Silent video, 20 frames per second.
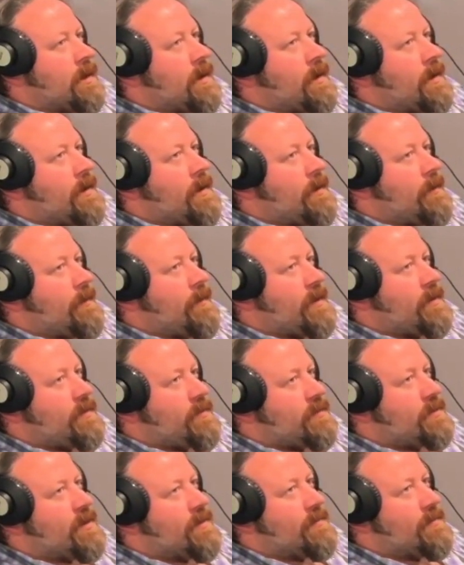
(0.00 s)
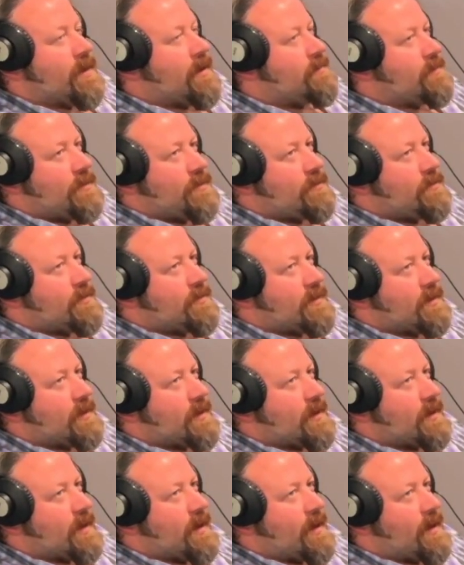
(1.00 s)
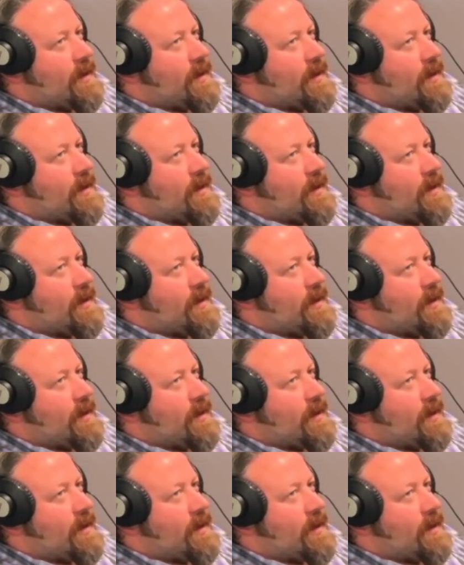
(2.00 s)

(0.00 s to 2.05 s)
I do sometimes. Usually I